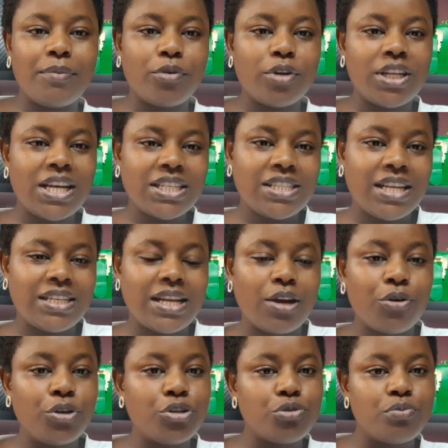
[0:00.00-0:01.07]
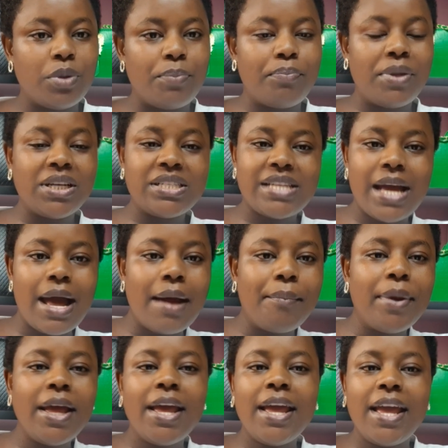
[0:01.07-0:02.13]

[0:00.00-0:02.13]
the products that are going to be picked up,